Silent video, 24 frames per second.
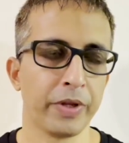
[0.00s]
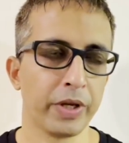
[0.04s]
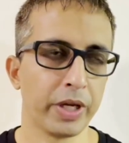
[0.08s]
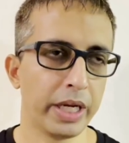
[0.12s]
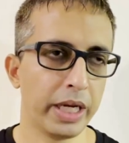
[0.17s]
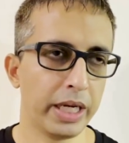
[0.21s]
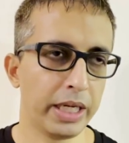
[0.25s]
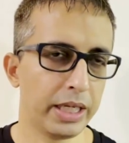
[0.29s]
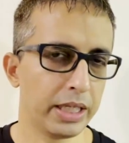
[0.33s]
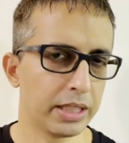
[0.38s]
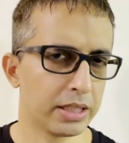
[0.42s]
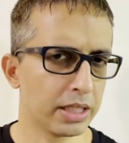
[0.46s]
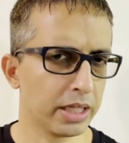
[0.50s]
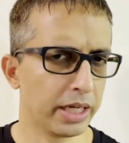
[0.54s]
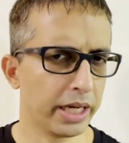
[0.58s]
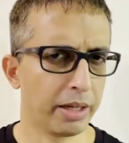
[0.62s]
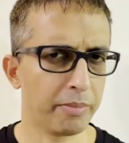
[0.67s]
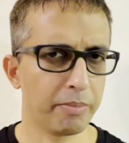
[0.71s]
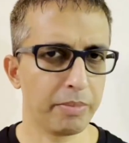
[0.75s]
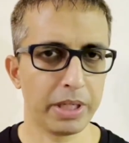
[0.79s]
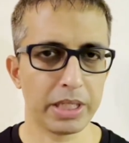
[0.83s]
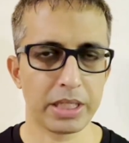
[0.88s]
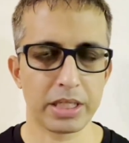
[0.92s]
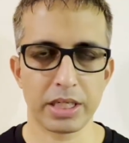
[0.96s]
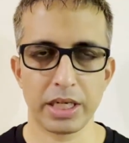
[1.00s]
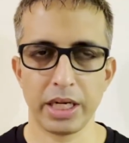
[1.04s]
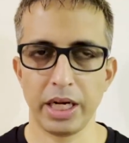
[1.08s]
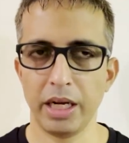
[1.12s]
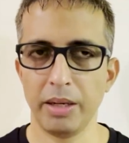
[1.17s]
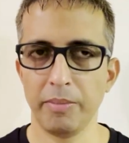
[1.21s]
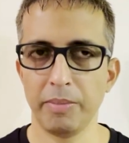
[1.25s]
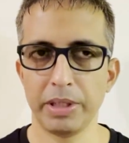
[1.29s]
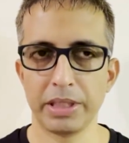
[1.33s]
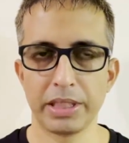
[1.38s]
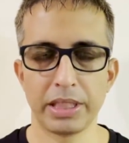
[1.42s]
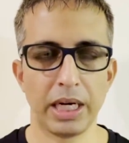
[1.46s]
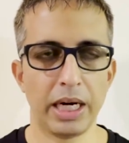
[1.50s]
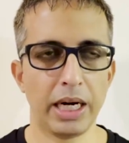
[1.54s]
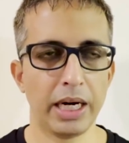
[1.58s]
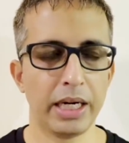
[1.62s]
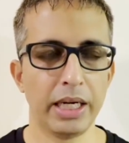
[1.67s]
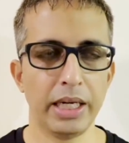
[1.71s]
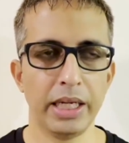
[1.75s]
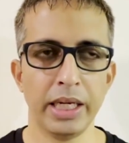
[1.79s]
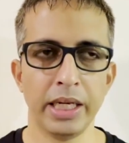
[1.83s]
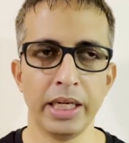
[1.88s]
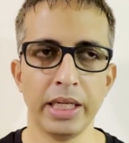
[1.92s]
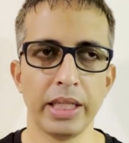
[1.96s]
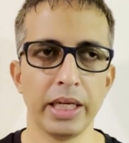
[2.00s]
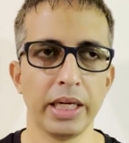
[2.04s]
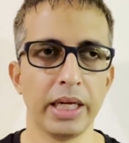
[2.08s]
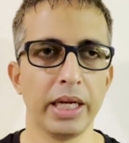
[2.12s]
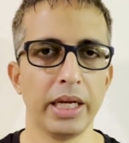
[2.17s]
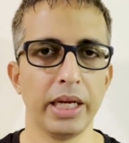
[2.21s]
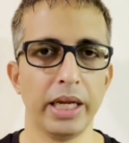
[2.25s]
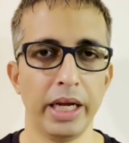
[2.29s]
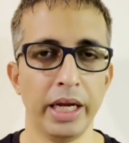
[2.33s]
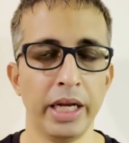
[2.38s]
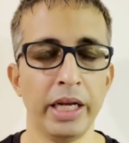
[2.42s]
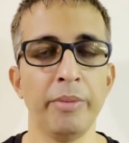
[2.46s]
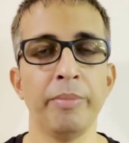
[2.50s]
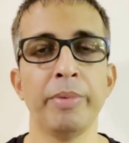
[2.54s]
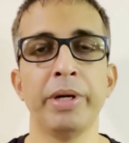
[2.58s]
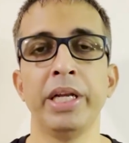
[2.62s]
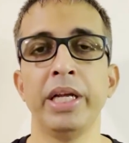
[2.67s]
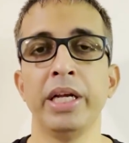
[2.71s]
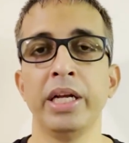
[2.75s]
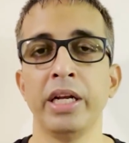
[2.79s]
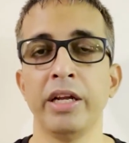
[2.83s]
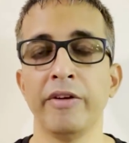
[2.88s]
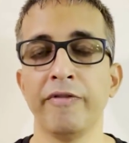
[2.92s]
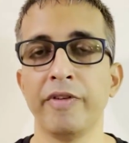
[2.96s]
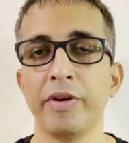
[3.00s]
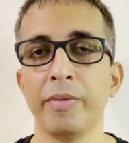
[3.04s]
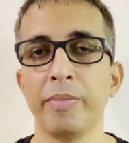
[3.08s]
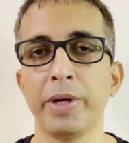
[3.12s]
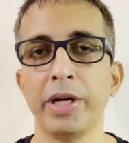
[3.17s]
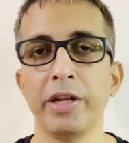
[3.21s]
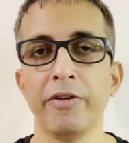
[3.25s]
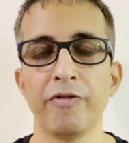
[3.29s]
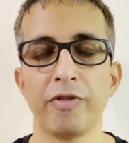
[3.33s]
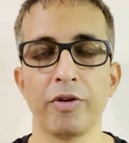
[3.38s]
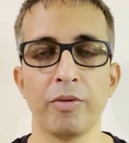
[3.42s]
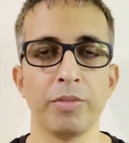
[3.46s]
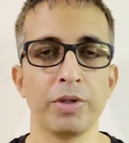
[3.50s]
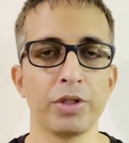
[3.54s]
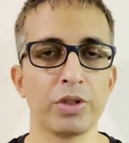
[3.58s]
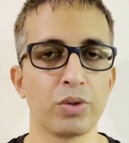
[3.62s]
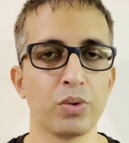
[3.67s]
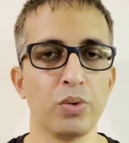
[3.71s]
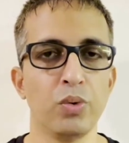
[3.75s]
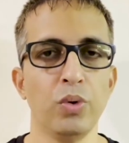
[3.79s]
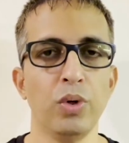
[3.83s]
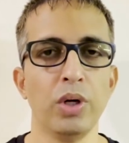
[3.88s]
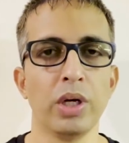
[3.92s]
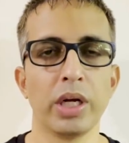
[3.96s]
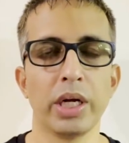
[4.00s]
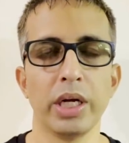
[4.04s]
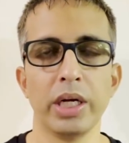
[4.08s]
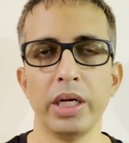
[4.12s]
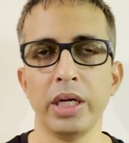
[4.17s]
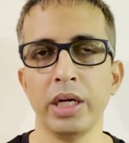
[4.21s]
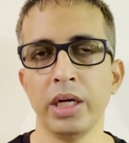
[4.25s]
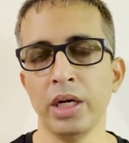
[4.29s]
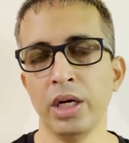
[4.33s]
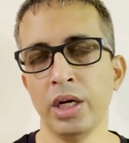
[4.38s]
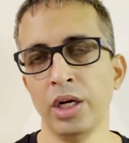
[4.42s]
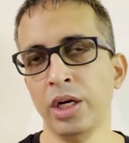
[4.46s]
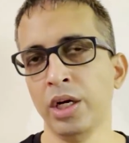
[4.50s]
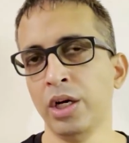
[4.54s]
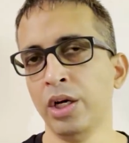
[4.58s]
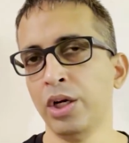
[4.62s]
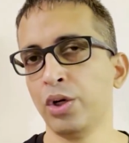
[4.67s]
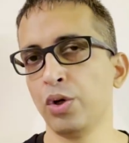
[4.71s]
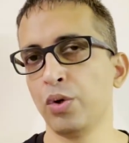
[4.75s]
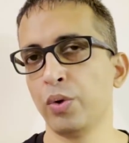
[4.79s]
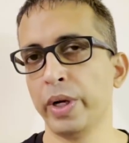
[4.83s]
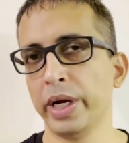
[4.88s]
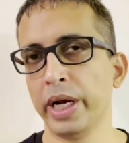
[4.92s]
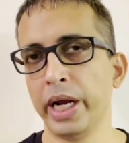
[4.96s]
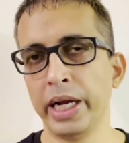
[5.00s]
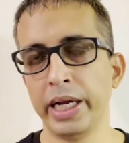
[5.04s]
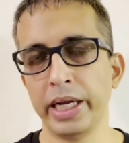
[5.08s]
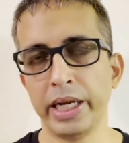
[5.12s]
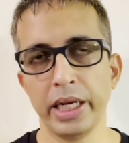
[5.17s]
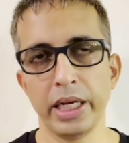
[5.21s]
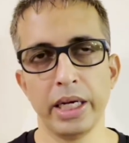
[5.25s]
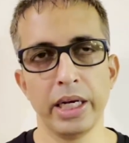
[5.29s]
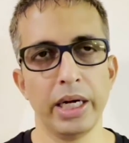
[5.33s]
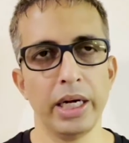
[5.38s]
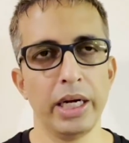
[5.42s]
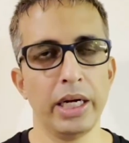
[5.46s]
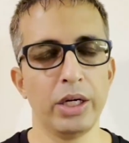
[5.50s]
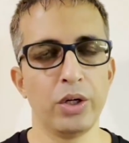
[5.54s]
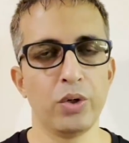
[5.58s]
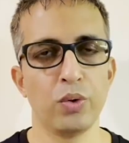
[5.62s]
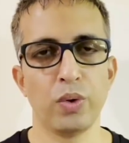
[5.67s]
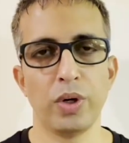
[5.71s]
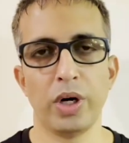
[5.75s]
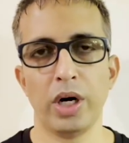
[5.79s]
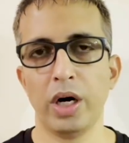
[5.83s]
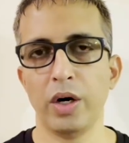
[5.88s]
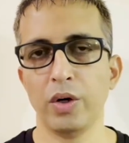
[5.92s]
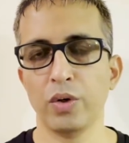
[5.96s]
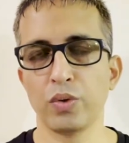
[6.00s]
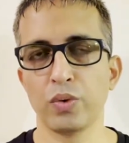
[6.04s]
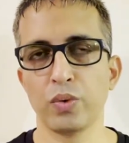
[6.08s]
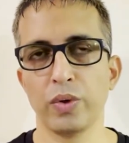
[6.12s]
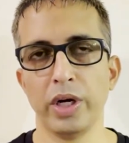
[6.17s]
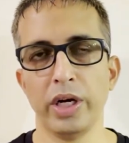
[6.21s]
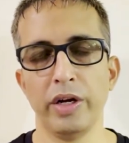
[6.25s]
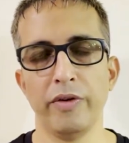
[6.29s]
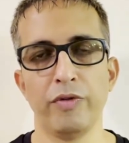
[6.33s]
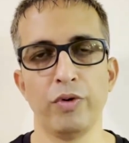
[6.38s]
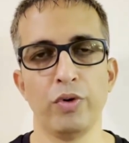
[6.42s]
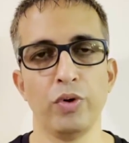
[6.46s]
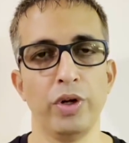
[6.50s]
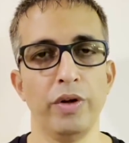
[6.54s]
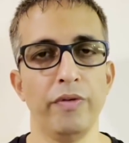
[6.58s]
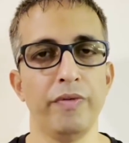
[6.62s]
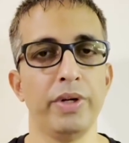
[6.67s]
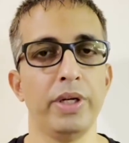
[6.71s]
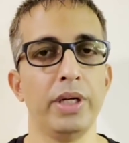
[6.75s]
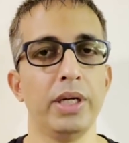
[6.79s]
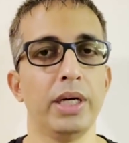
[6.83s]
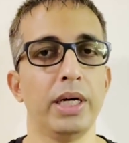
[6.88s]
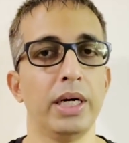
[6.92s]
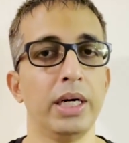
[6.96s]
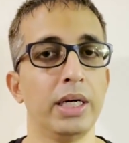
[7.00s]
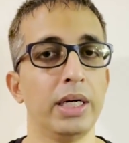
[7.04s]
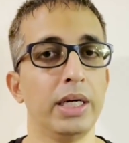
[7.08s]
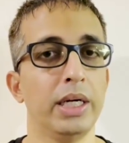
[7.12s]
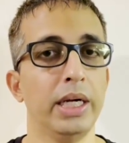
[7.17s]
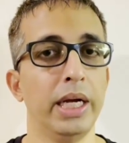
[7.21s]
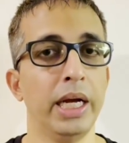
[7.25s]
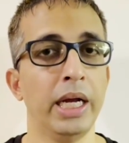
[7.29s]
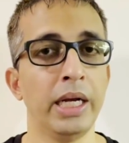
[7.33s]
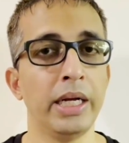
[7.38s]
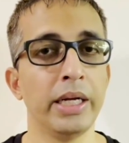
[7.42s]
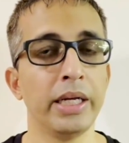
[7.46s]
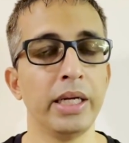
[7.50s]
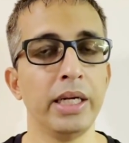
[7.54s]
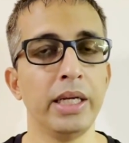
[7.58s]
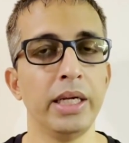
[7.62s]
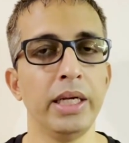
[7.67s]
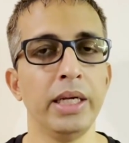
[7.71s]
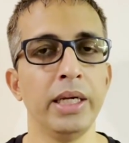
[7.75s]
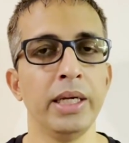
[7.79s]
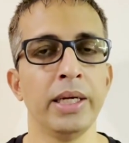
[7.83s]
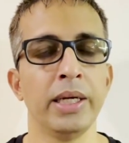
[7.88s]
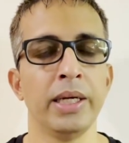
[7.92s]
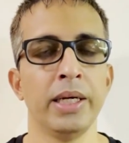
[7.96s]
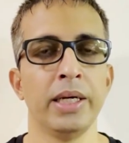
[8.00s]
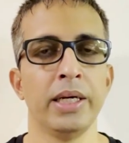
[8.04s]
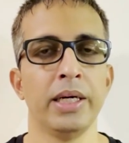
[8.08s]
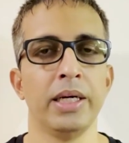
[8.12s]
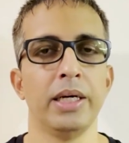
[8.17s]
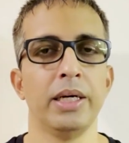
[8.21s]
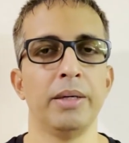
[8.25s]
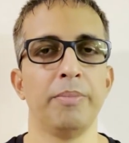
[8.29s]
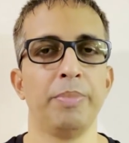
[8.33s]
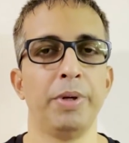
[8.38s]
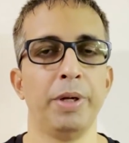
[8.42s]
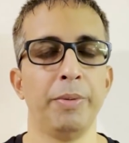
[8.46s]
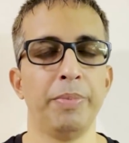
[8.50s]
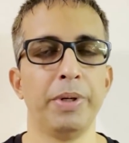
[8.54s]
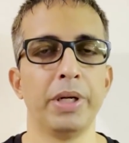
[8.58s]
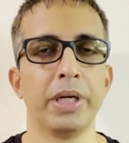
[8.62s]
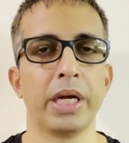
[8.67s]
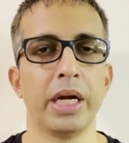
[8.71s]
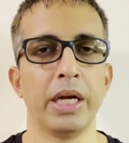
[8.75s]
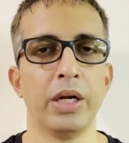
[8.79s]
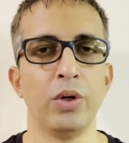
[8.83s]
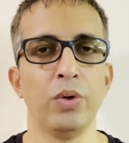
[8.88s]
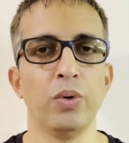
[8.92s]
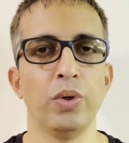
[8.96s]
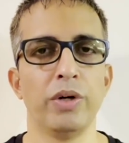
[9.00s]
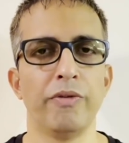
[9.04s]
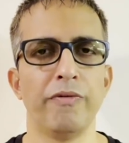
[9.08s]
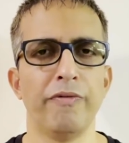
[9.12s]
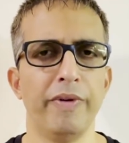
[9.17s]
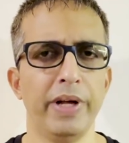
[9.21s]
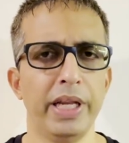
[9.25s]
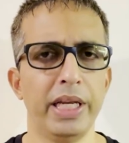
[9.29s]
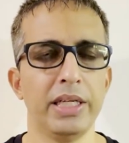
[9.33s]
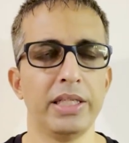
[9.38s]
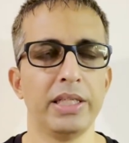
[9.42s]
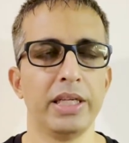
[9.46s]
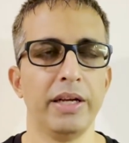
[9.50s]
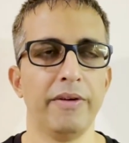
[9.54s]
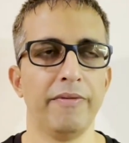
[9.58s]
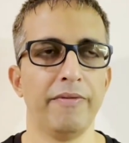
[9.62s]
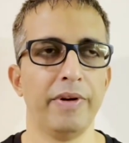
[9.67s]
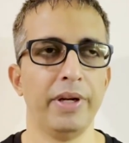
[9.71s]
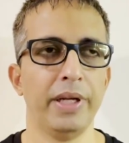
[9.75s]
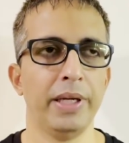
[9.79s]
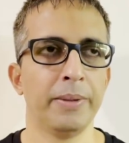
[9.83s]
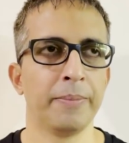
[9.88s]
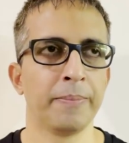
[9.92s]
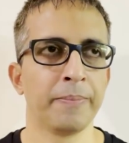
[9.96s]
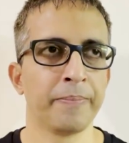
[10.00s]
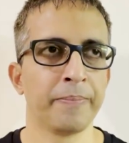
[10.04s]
Okay, it doesn't take much time. It's hardly anything, and anybody and everybody from a school kid to an IT guy to a housewife to even elderly people can do it very safely.